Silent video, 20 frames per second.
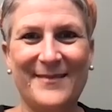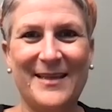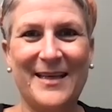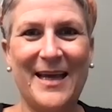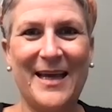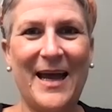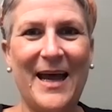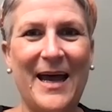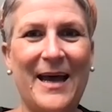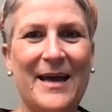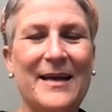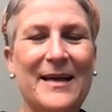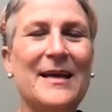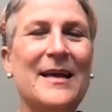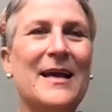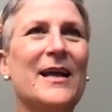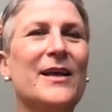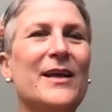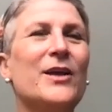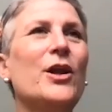Yeah.
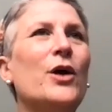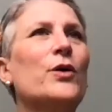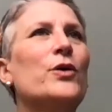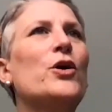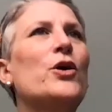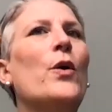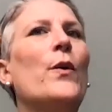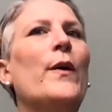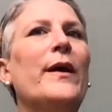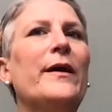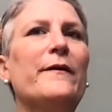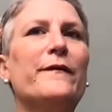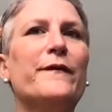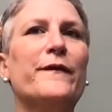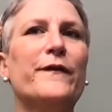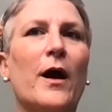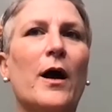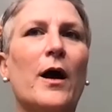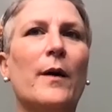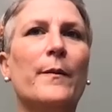Going
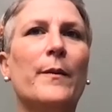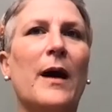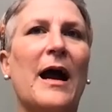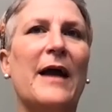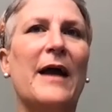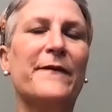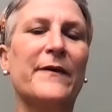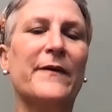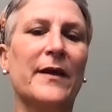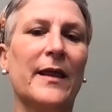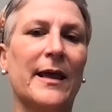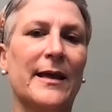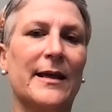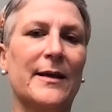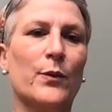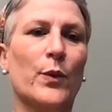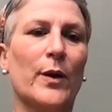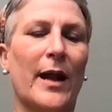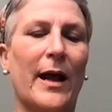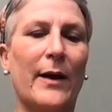from, I feel like
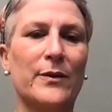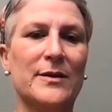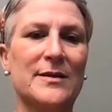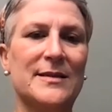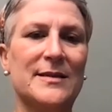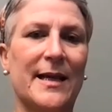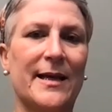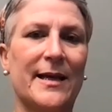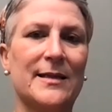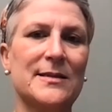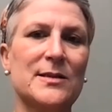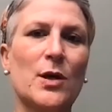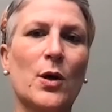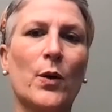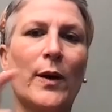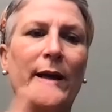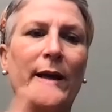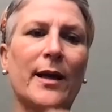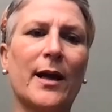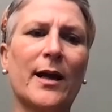what I would say is
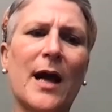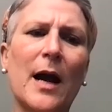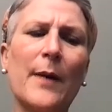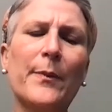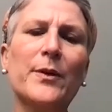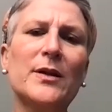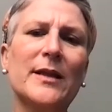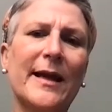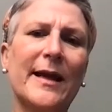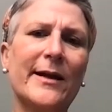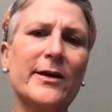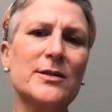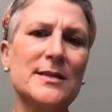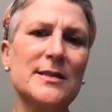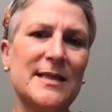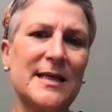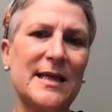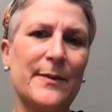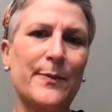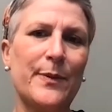going a couple layers
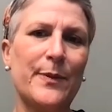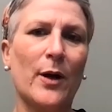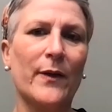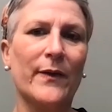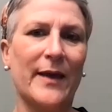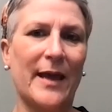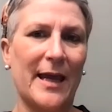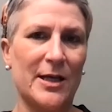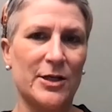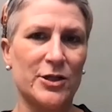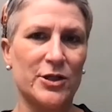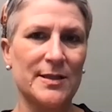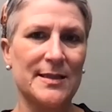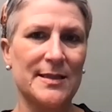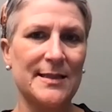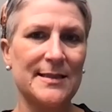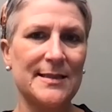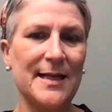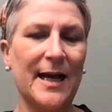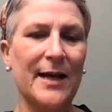deep on the
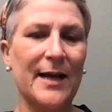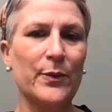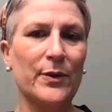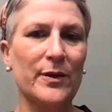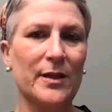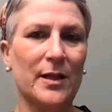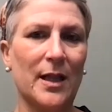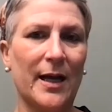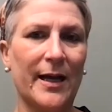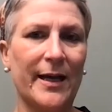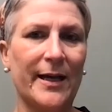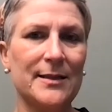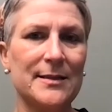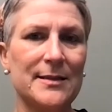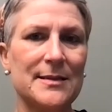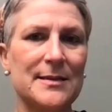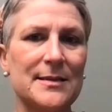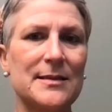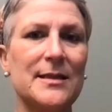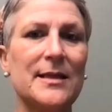agency side with
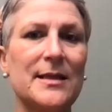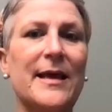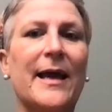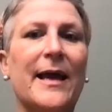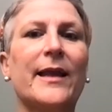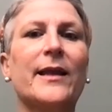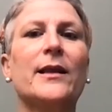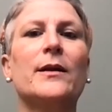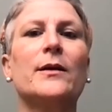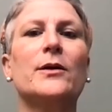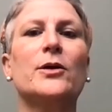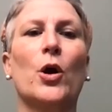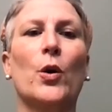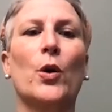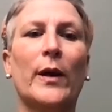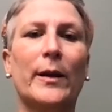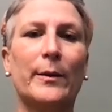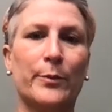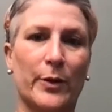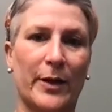clients to then
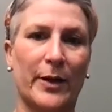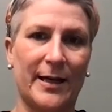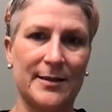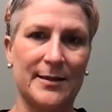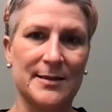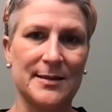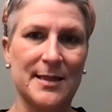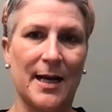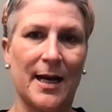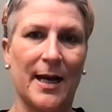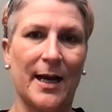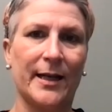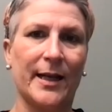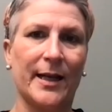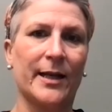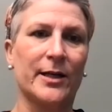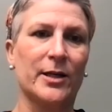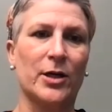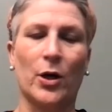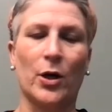going brand side
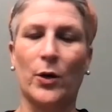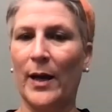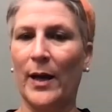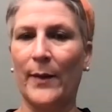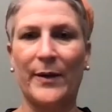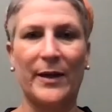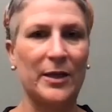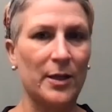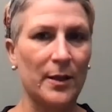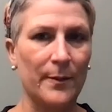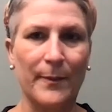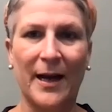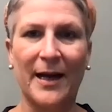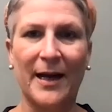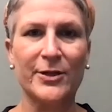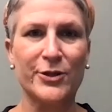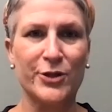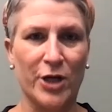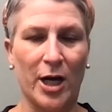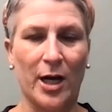and
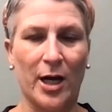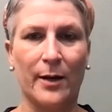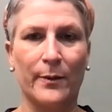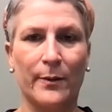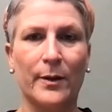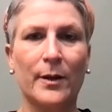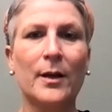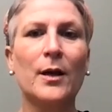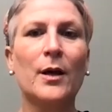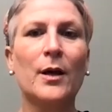my job